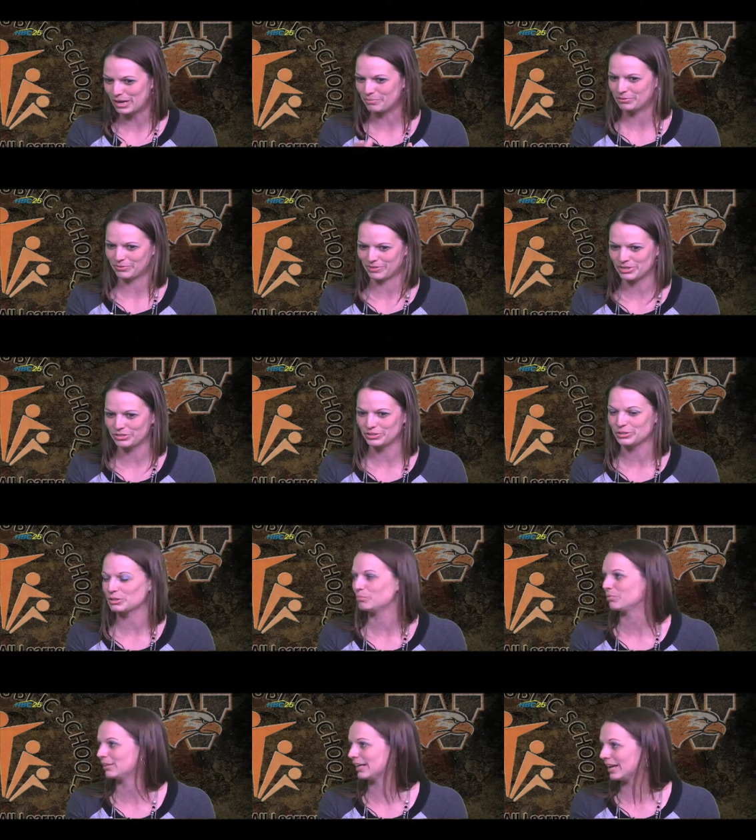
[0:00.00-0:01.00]
observations
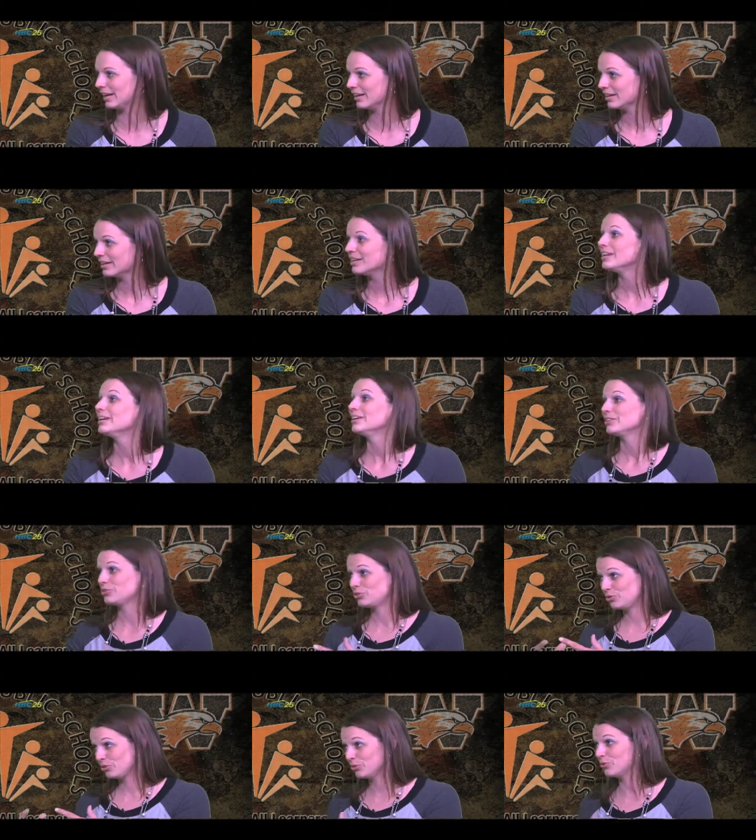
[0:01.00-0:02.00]
of play
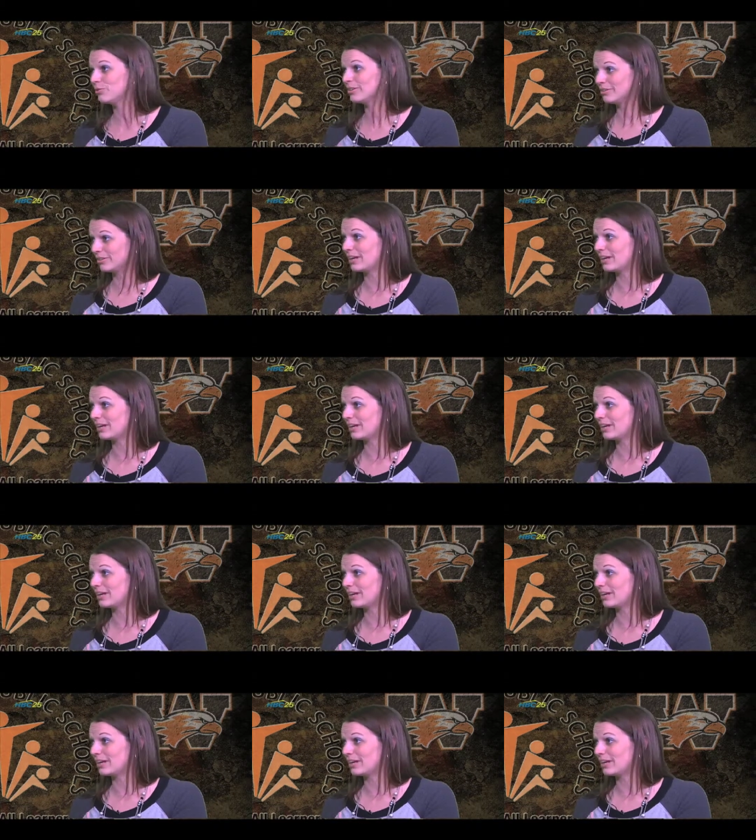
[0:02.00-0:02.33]
to